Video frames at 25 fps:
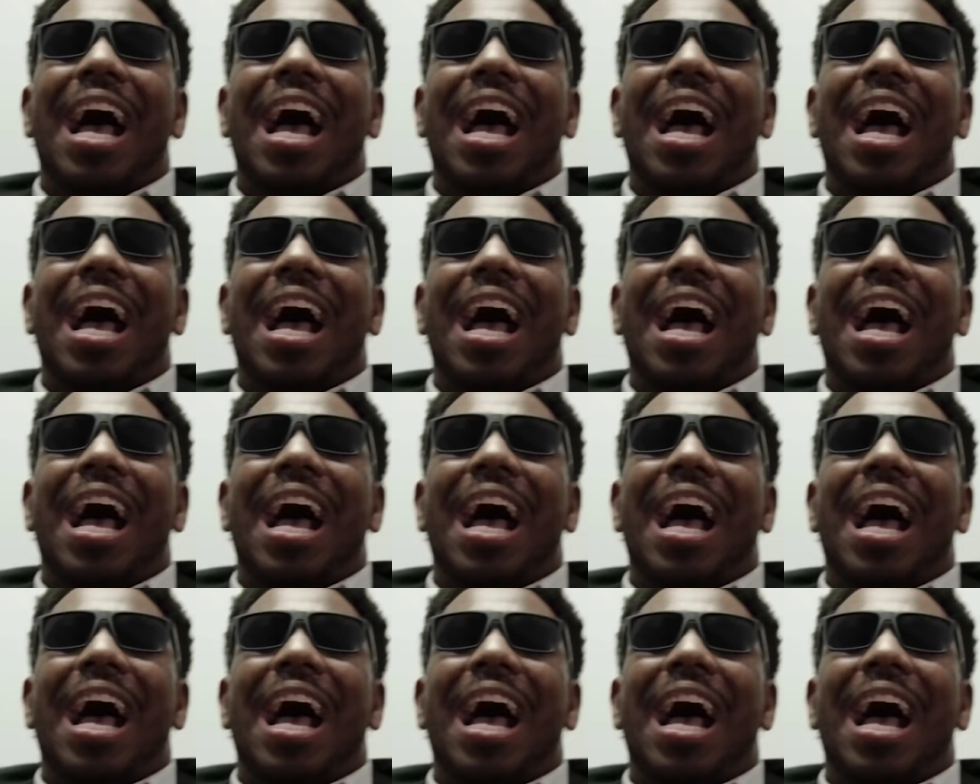
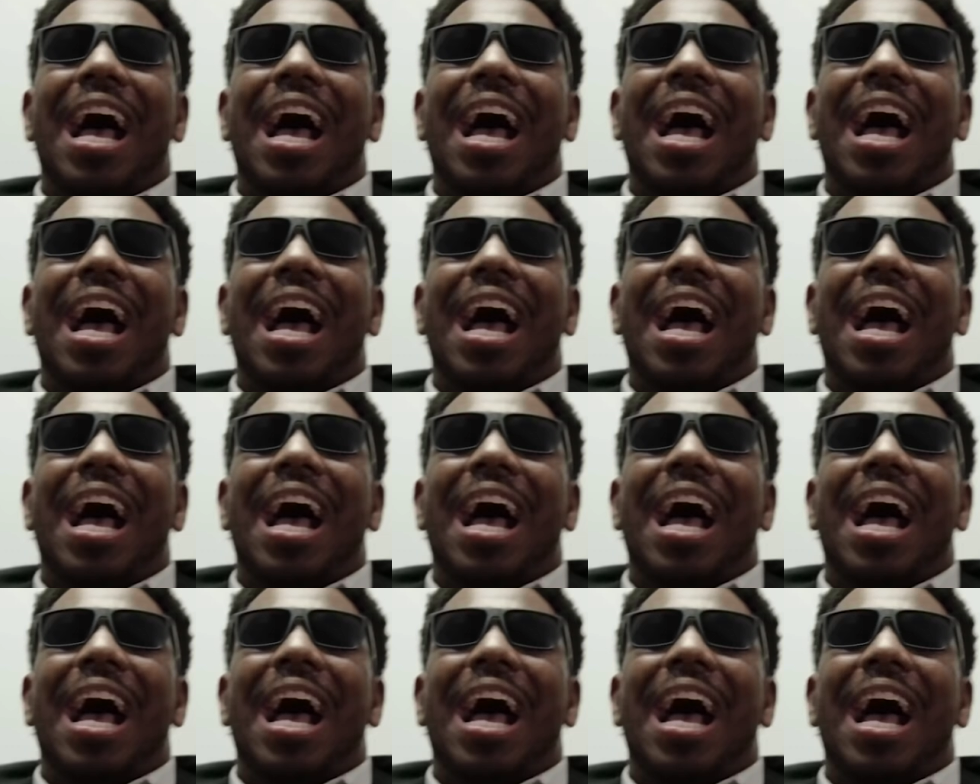
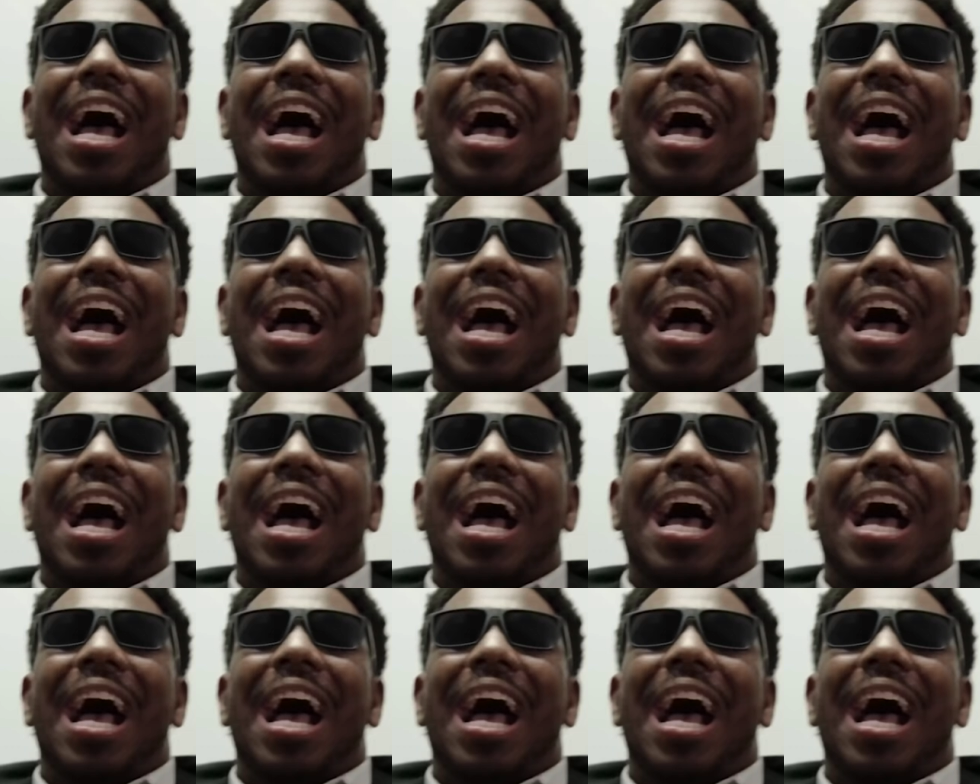
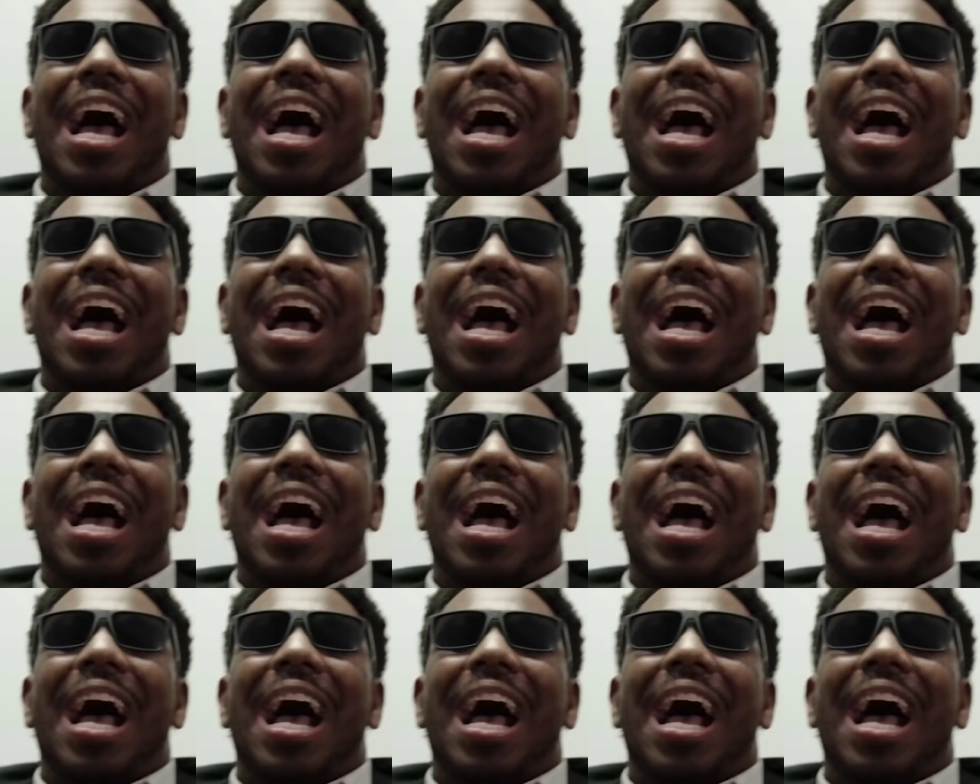
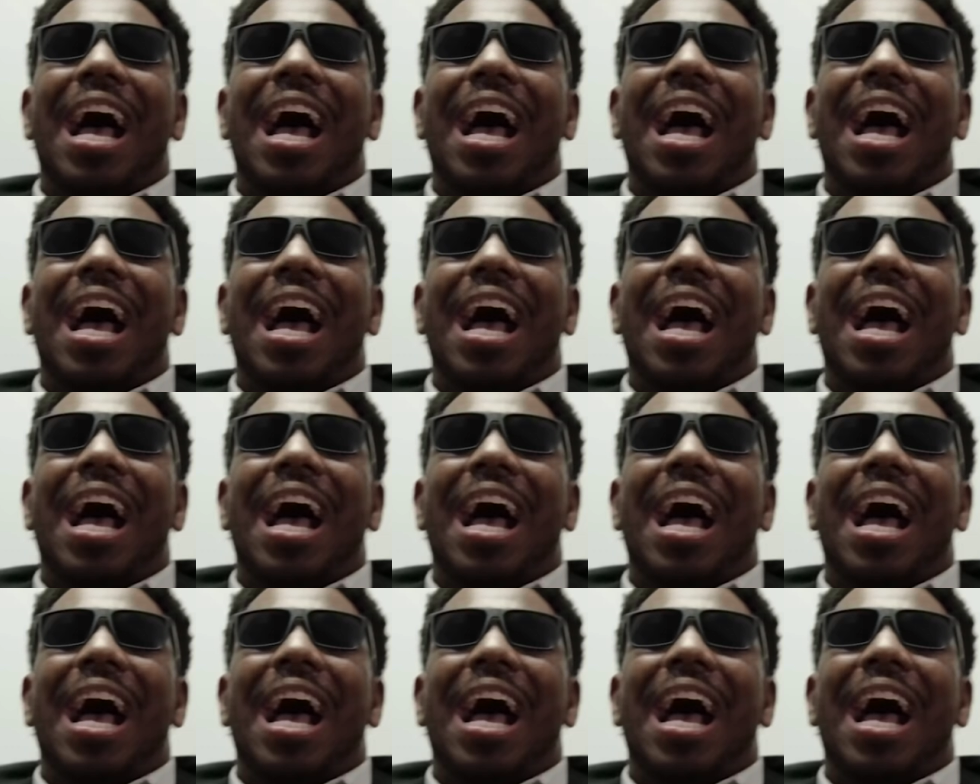
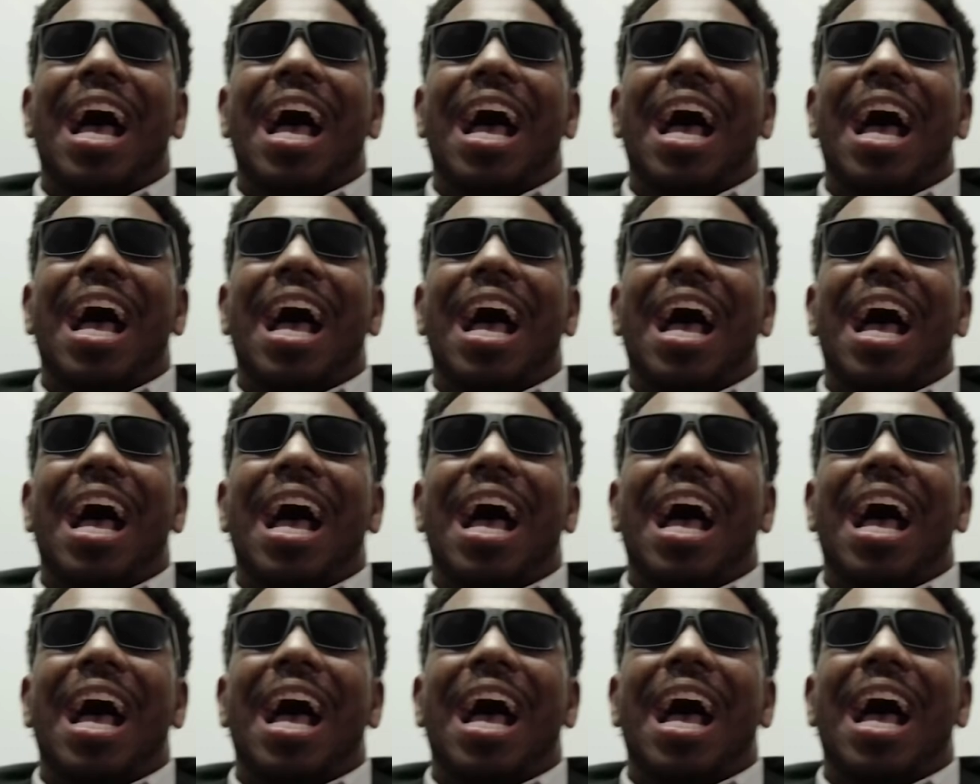
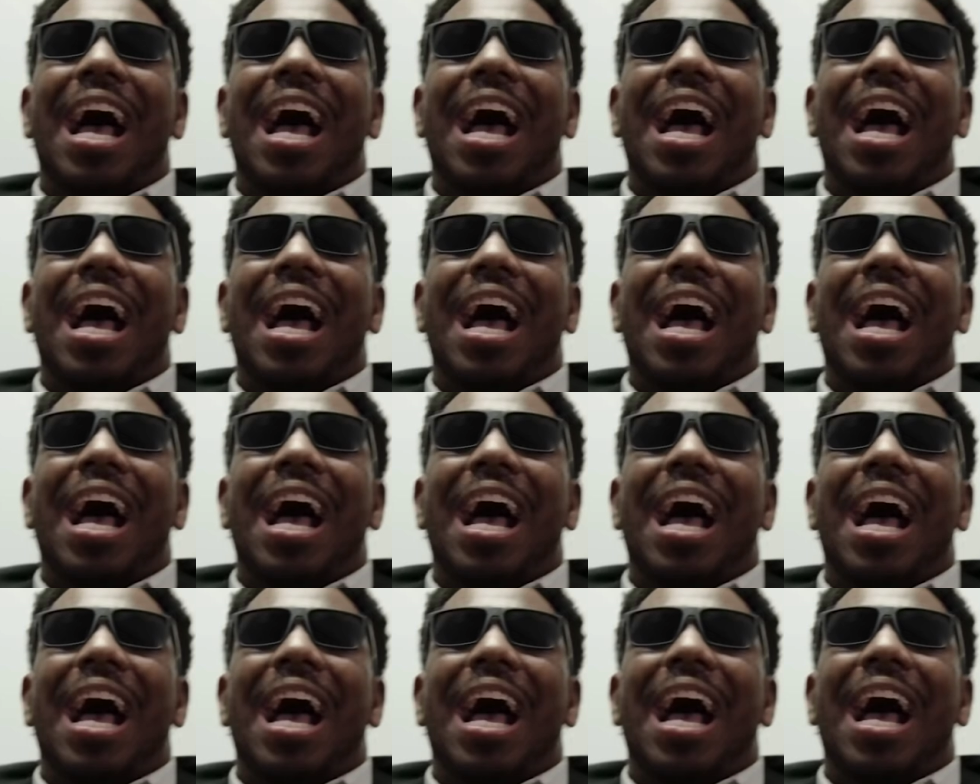
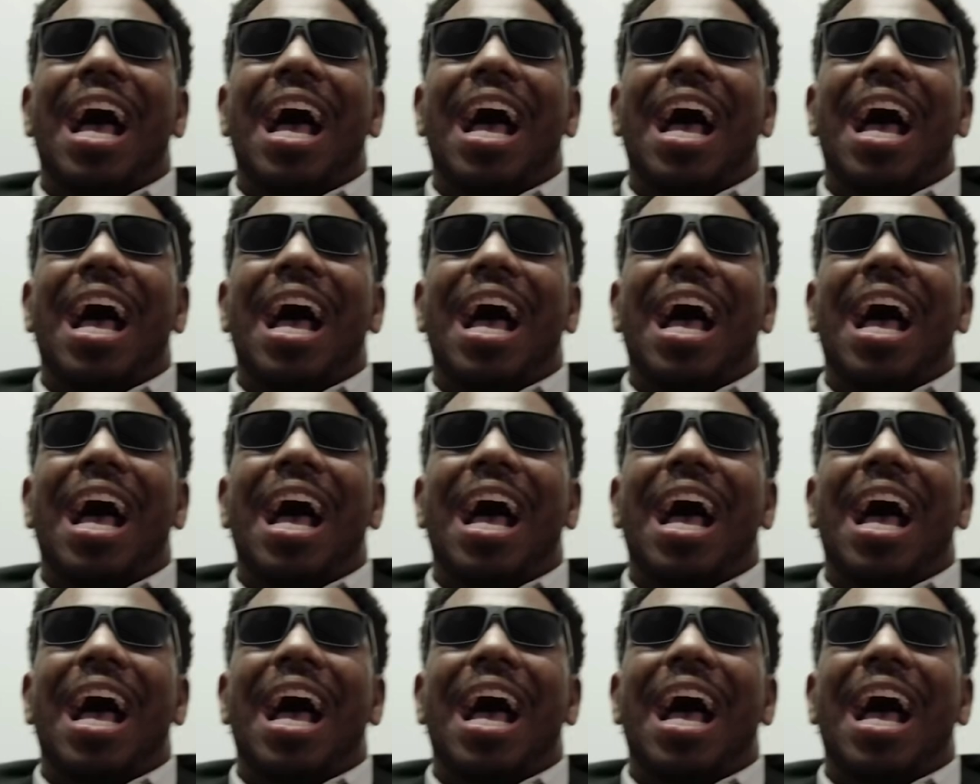This person isn't speaking.